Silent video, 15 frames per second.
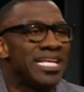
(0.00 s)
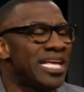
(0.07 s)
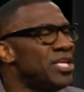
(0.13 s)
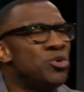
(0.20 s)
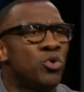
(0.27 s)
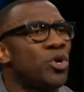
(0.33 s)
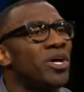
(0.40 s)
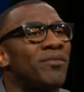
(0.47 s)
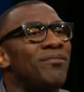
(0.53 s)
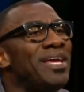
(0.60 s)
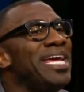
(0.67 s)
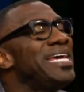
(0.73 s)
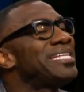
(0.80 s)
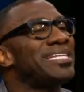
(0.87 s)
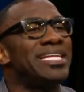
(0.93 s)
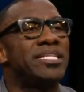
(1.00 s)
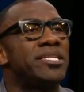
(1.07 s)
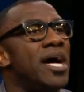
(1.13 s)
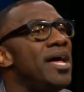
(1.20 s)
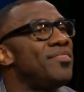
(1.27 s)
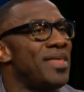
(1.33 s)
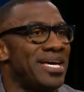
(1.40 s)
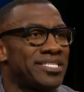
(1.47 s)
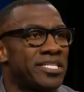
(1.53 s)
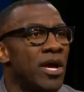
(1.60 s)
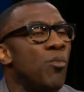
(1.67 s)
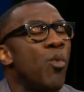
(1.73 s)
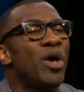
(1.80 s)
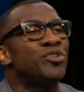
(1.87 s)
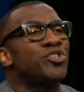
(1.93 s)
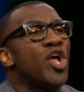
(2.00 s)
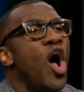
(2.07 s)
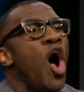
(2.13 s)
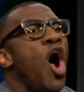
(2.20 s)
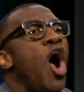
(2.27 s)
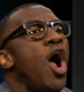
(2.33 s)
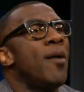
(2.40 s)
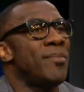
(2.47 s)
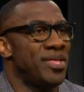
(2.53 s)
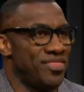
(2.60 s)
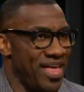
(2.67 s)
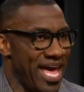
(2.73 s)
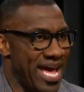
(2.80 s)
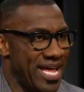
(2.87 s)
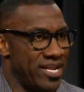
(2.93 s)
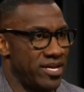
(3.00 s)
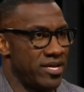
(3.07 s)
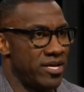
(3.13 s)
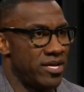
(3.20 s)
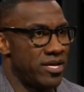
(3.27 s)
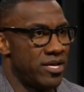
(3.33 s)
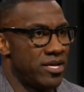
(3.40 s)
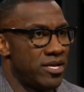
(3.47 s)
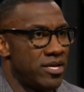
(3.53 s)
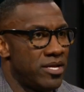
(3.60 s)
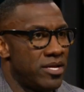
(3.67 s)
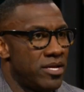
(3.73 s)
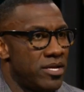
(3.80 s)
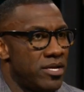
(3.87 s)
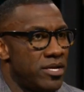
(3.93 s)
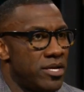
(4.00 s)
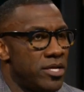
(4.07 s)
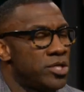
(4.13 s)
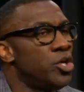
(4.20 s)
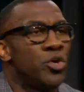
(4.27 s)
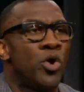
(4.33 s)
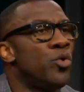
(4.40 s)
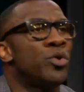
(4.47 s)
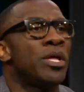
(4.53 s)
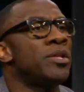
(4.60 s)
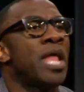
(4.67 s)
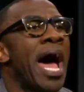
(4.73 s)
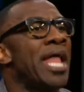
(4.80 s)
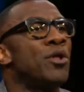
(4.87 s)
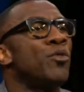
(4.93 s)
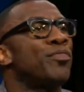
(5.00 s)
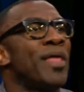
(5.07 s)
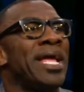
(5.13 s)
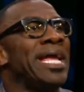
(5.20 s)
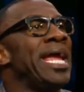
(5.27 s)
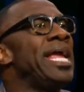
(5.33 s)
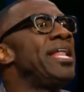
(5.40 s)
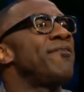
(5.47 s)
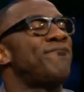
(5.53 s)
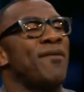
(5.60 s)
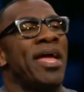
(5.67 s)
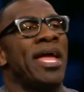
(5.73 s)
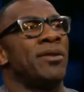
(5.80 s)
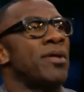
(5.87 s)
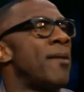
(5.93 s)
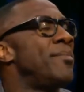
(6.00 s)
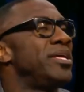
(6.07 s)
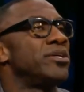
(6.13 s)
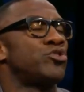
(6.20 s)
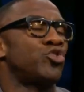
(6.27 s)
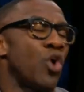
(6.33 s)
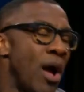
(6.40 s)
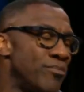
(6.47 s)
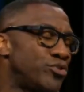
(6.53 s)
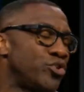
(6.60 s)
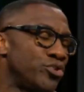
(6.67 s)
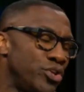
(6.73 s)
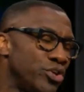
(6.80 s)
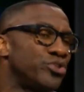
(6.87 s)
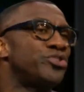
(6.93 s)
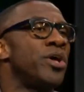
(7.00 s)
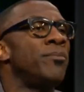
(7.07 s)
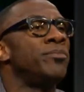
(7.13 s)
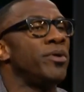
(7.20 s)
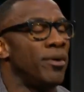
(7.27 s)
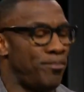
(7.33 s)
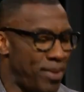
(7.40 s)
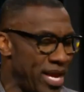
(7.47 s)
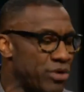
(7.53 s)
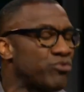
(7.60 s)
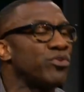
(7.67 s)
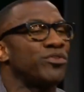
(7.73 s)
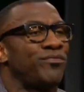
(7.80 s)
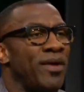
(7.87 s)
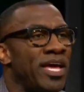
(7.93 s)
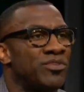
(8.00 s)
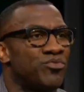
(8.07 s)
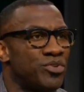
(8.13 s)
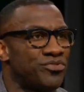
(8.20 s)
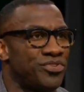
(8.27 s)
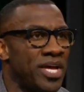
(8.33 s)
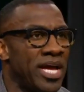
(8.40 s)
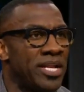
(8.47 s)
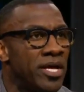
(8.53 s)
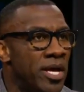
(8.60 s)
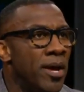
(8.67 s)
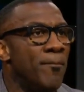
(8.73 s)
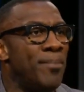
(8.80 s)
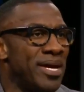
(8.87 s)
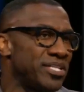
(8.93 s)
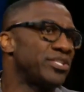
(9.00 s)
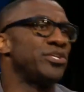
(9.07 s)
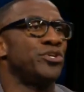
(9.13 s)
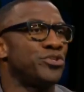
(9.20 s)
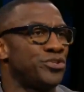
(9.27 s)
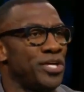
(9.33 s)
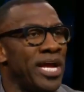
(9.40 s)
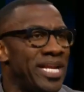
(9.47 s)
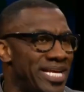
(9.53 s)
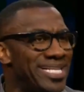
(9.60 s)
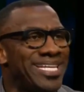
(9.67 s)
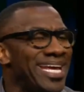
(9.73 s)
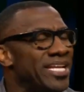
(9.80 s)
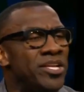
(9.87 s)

You could have easily done that, Skip. What's the harm in that? You know, I don't think any fan, I mean, sure, I'm sure there's some Patriots fans would have said, basically you're saying he didn't.